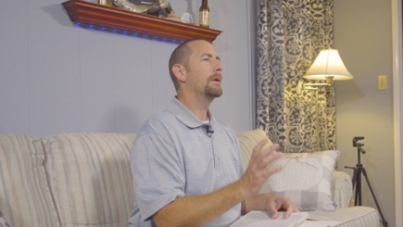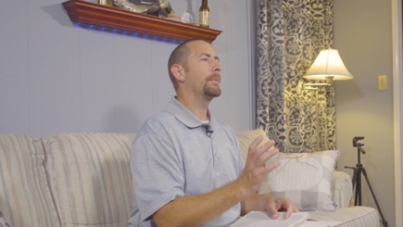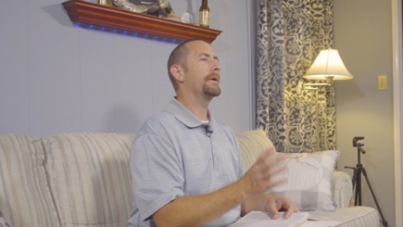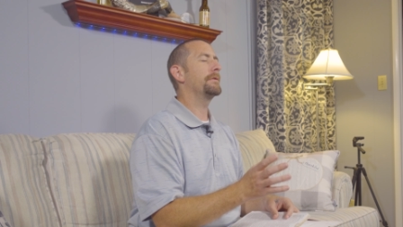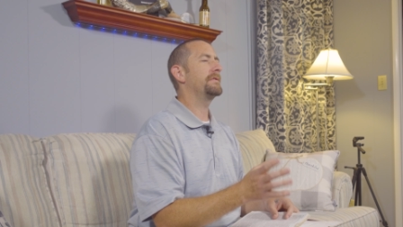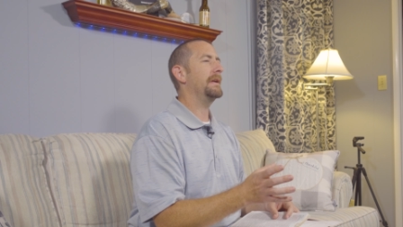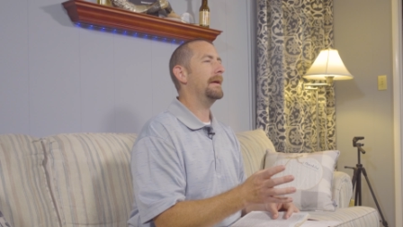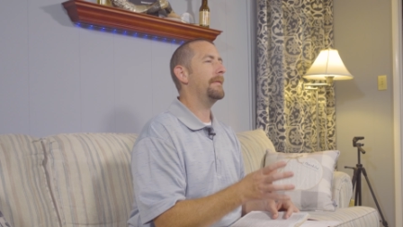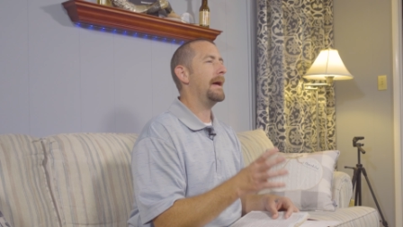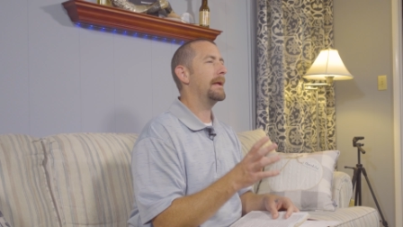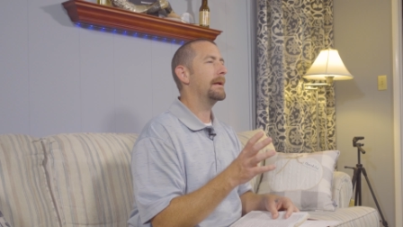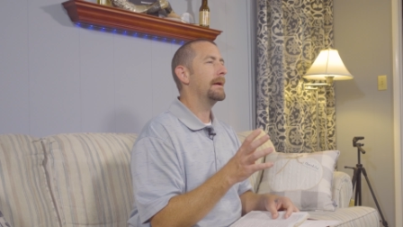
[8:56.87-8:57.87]
we
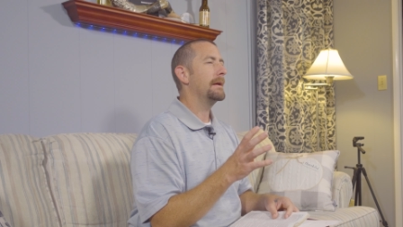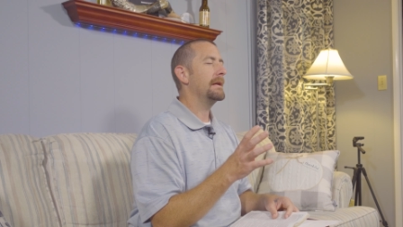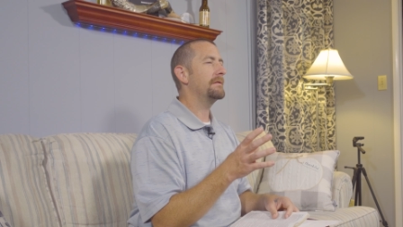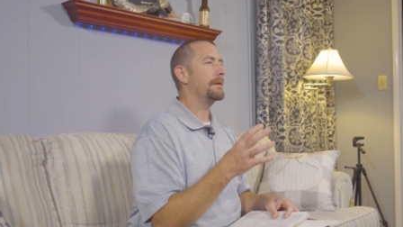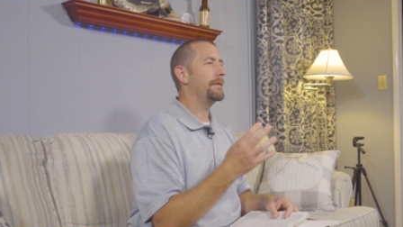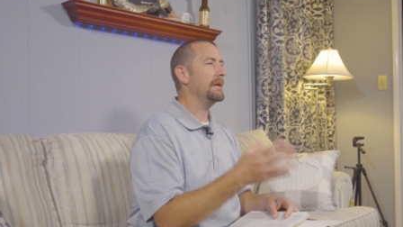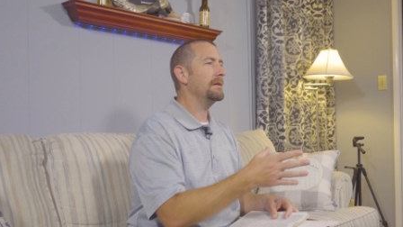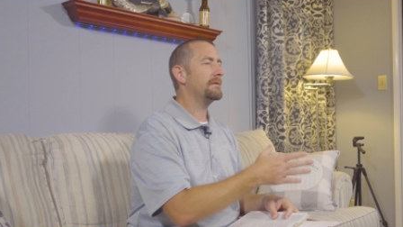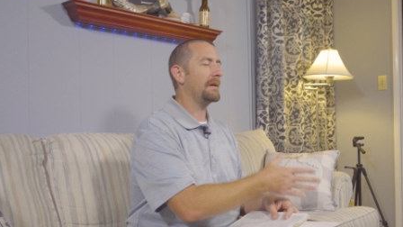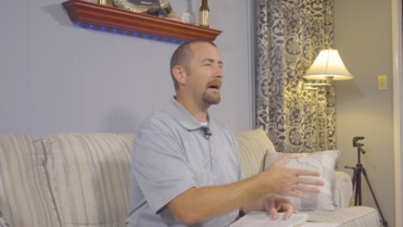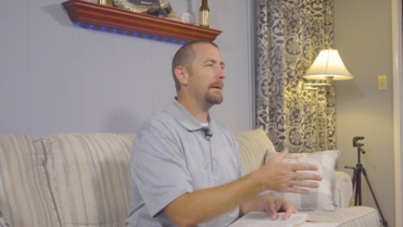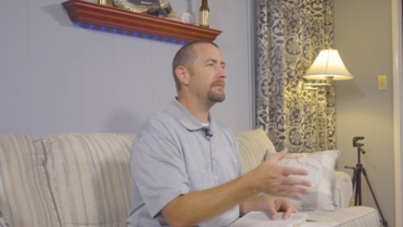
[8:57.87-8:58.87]
understand that he said,
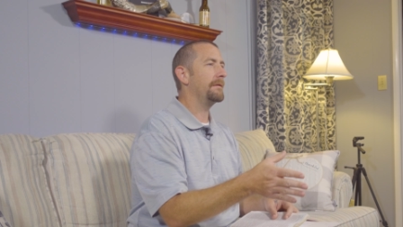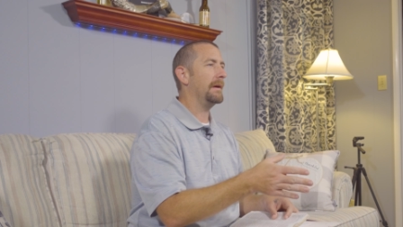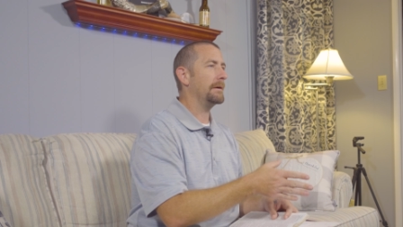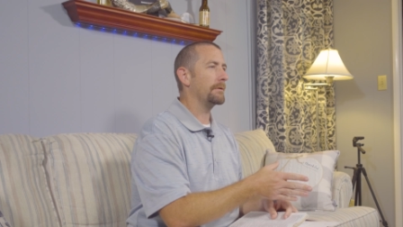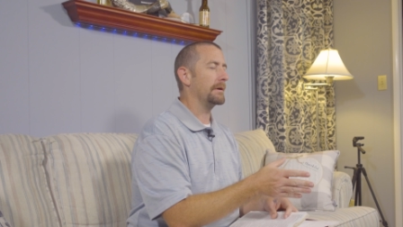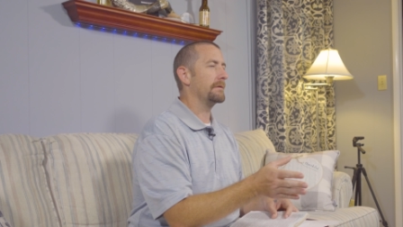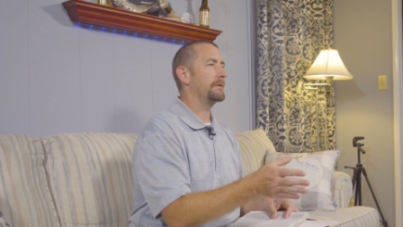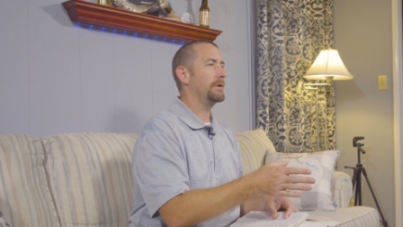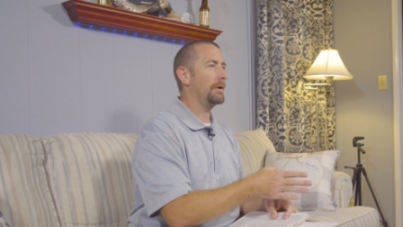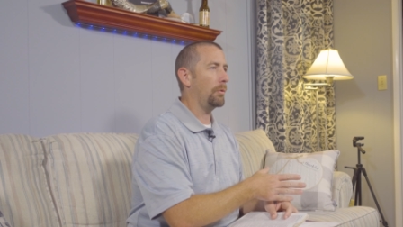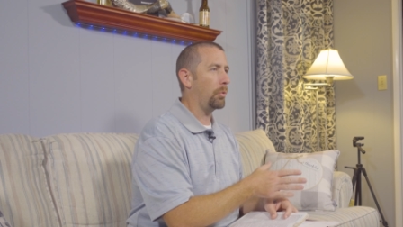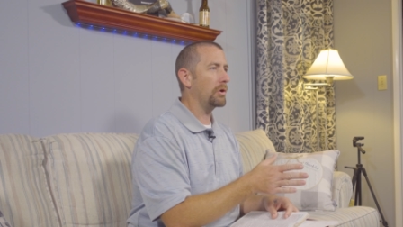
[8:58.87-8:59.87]
these times of ignorance,
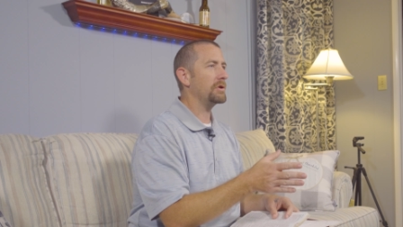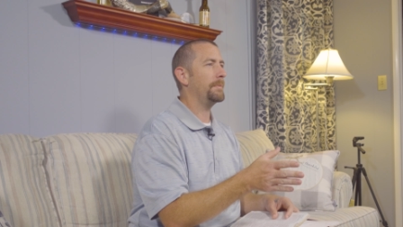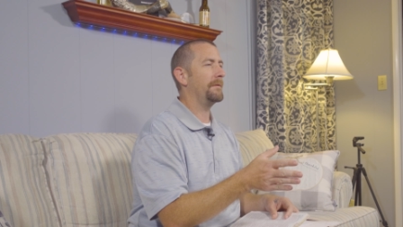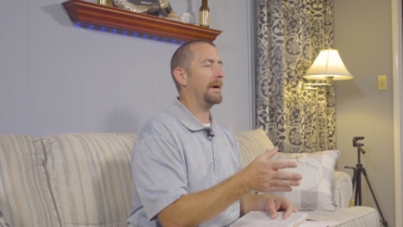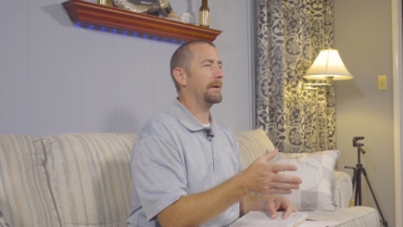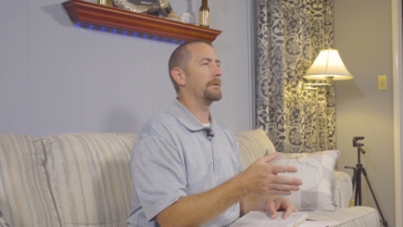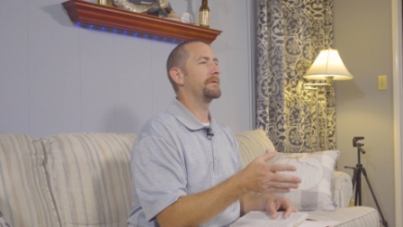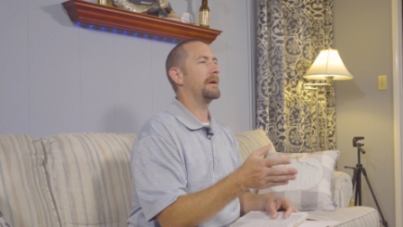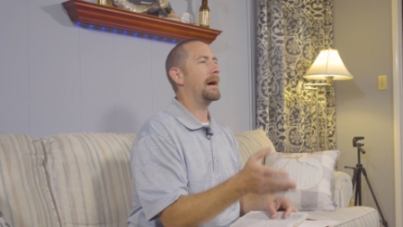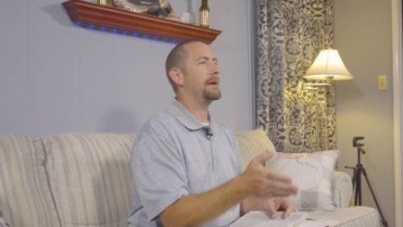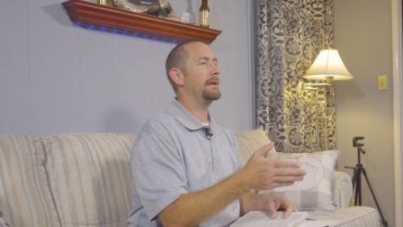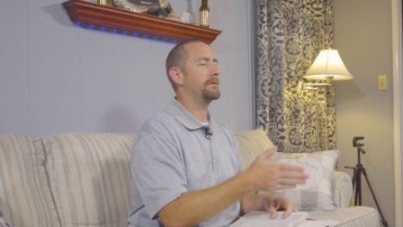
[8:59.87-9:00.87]
your worship of idols,
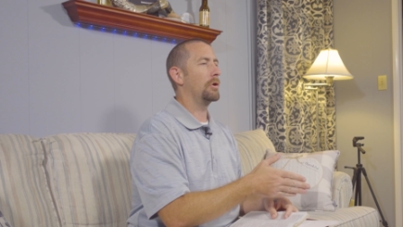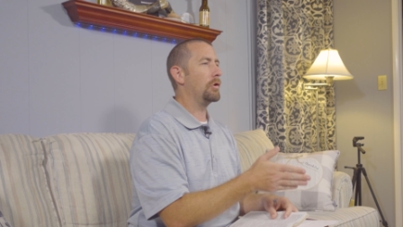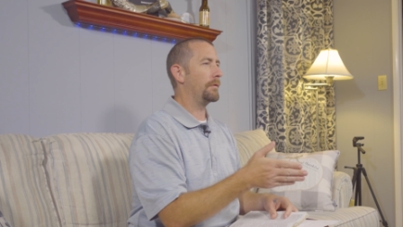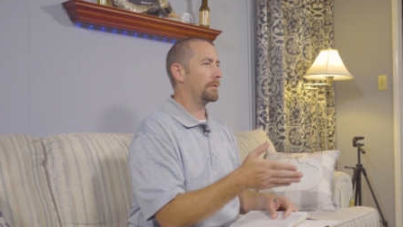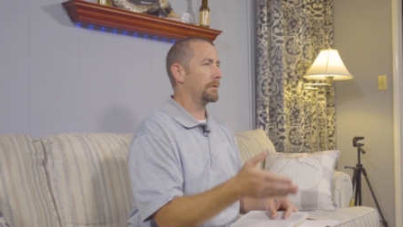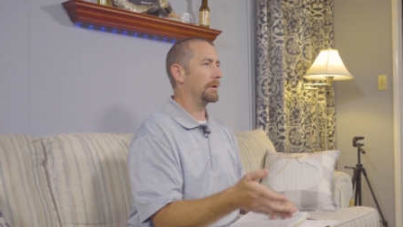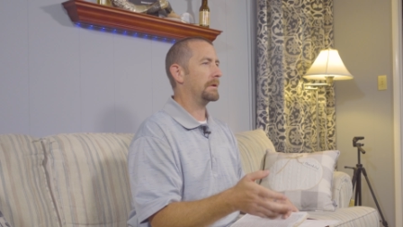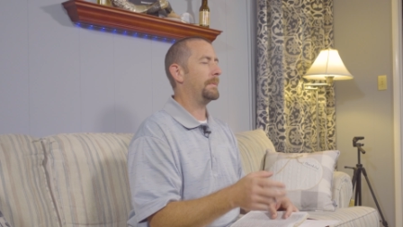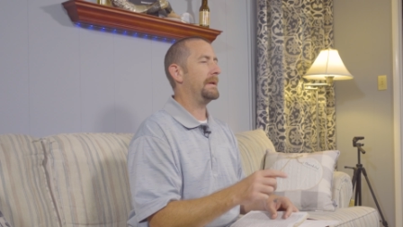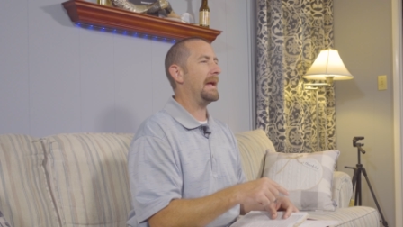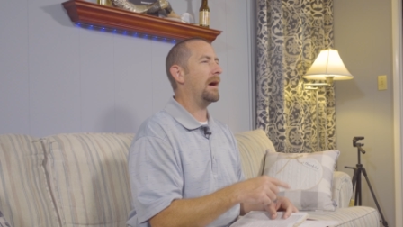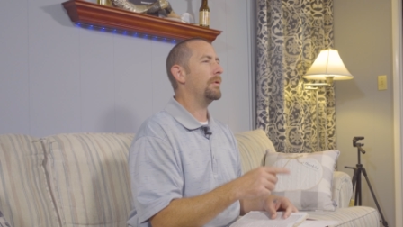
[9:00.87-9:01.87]
God has overlooked,
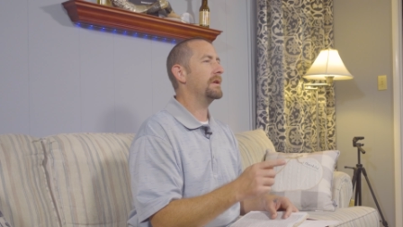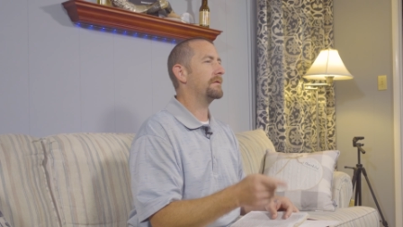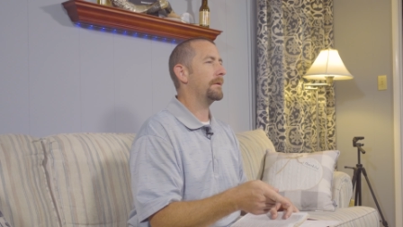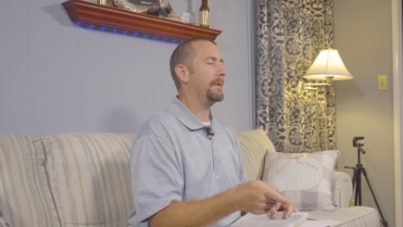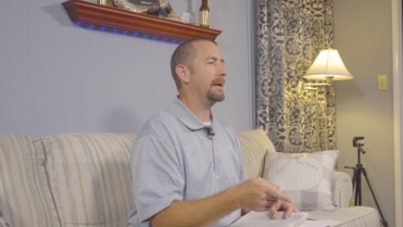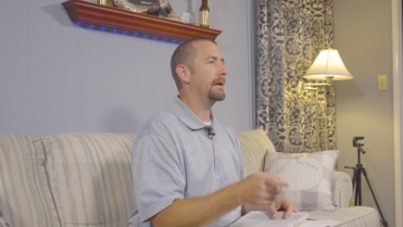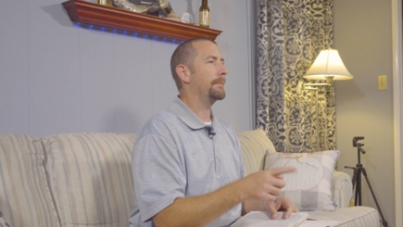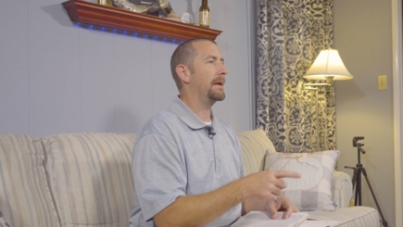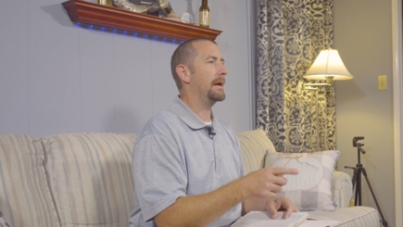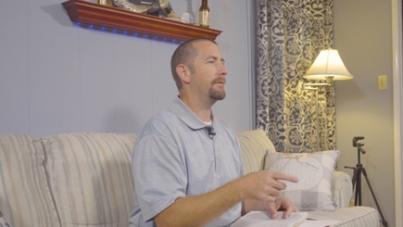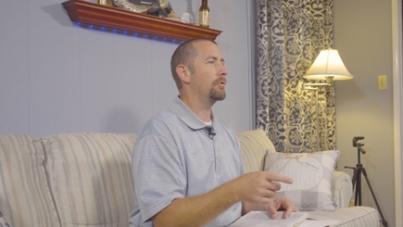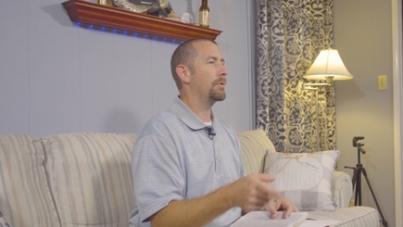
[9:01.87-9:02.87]
but now He's commanding
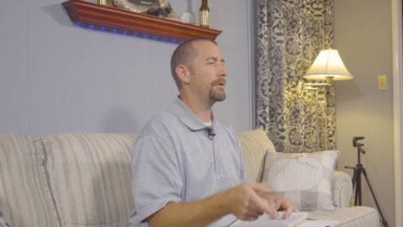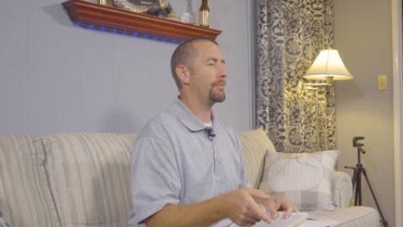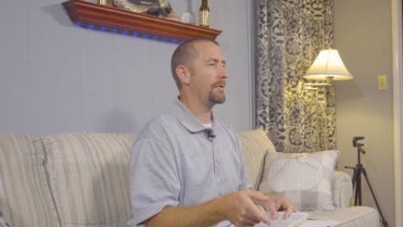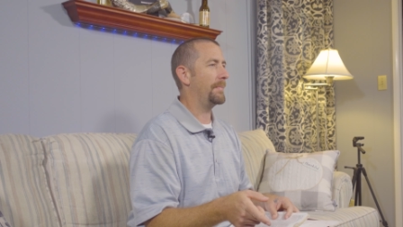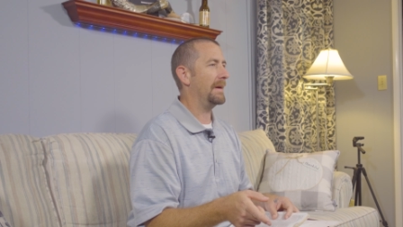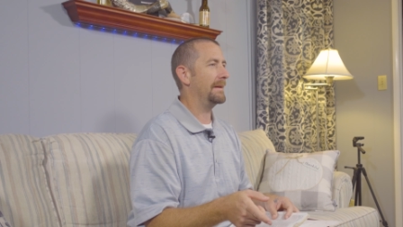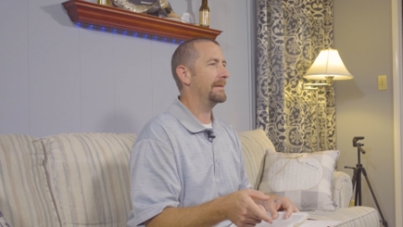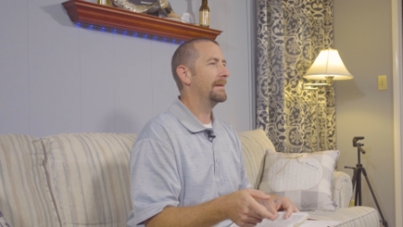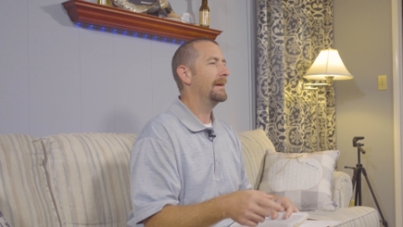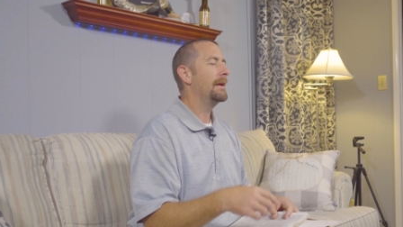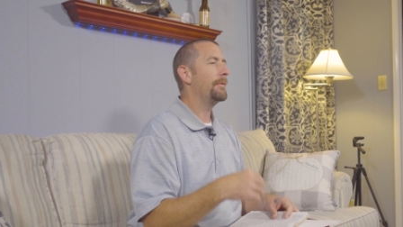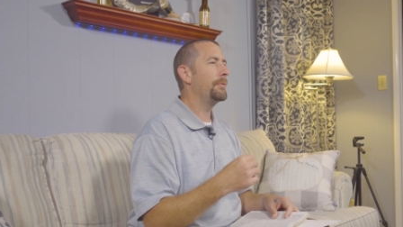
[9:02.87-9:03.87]
men everywhere to repent
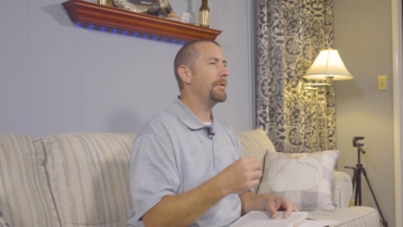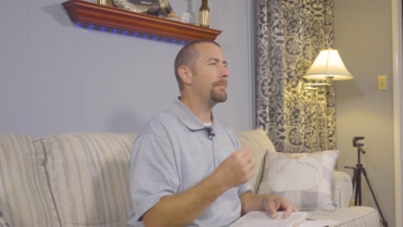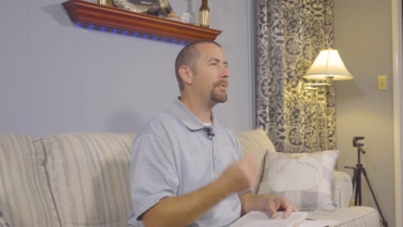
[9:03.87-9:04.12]
through the